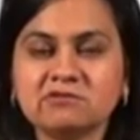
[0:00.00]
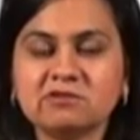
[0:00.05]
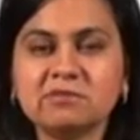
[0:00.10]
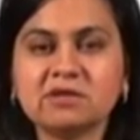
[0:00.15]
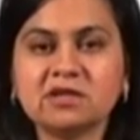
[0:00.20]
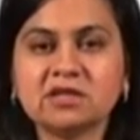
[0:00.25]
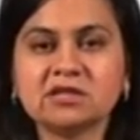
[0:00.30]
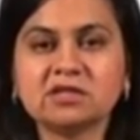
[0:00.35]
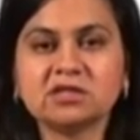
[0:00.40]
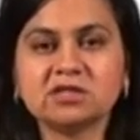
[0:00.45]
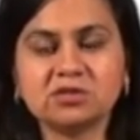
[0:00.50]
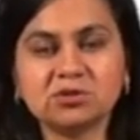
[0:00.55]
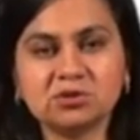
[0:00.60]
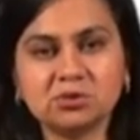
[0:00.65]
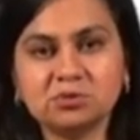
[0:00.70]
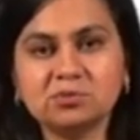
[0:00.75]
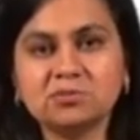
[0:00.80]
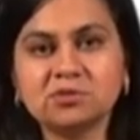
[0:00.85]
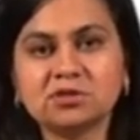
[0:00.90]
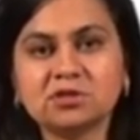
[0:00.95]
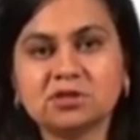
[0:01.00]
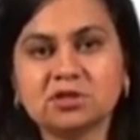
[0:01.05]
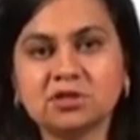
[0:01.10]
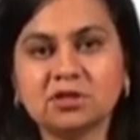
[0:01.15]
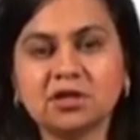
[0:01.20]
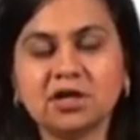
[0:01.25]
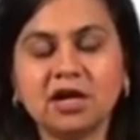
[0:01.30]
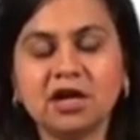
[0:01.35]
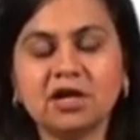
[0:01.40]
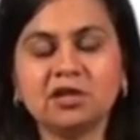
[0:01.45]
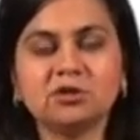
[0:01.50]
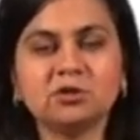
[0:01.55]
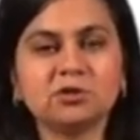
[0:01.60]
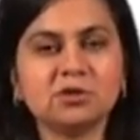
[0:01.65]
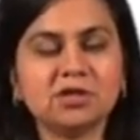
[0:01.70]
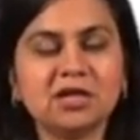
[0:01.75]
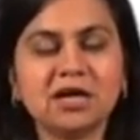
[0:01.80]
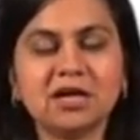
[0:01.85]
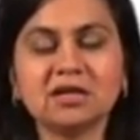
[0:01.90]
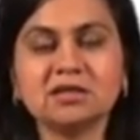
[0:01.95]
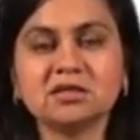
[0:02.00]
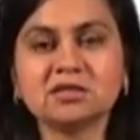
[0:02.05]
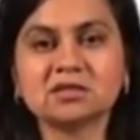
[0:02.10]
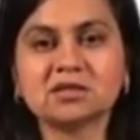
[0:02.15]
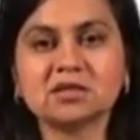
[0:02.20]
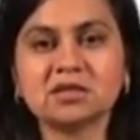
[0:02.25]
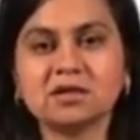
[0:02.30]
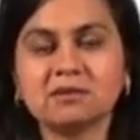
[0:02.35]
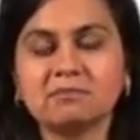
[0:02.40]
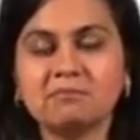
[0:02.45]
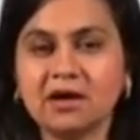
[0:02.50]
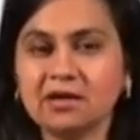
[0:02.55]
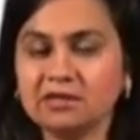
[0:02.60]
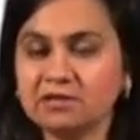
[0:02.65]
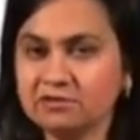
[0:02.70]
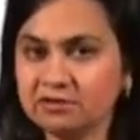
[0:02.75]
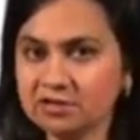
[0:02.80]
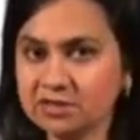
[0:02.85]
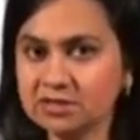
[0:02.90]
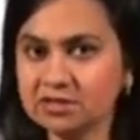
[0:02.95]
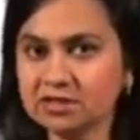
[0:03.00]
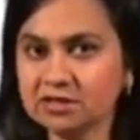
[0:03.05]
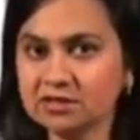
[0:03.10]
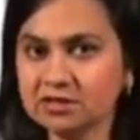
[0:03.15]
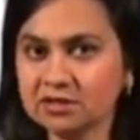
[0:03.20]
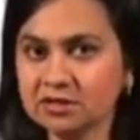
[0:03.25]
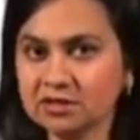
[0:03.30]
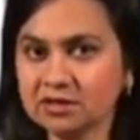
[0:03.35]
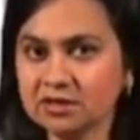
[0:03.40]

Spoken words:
it will be consumed and utilized by the reader.